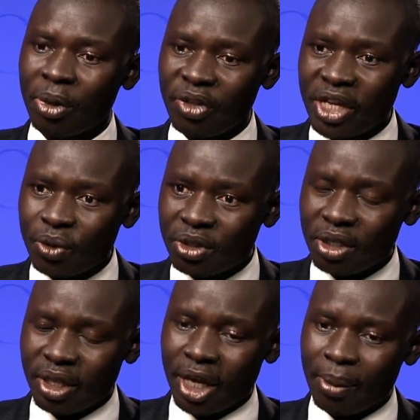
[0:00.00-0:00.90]
But the
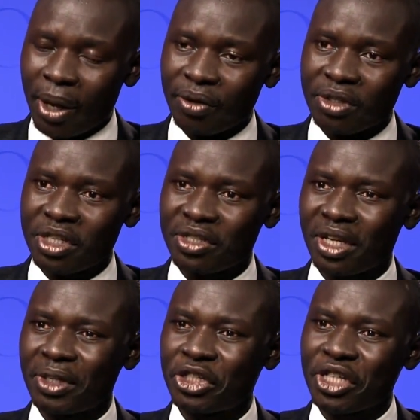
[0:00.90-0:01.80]
interesting thing about this is
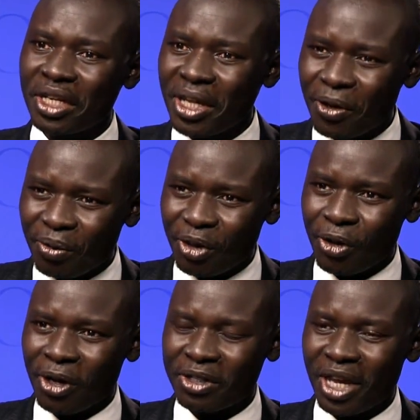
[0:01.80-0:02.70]
that the shutdown of the
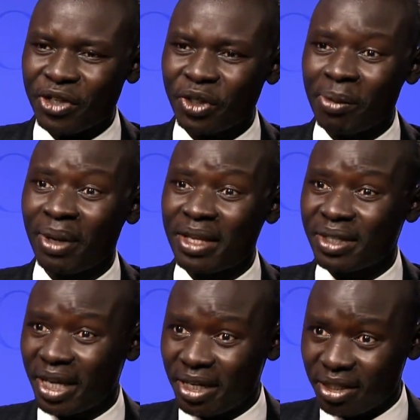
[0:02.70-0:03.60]
oil is actually a
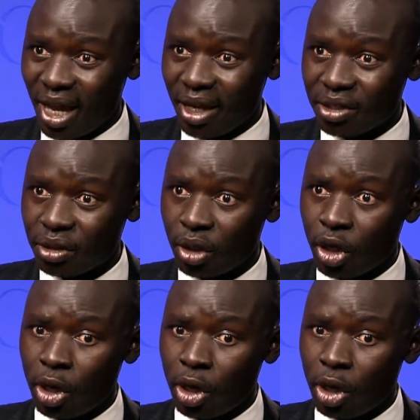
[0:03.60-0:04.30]
blessing in disguise,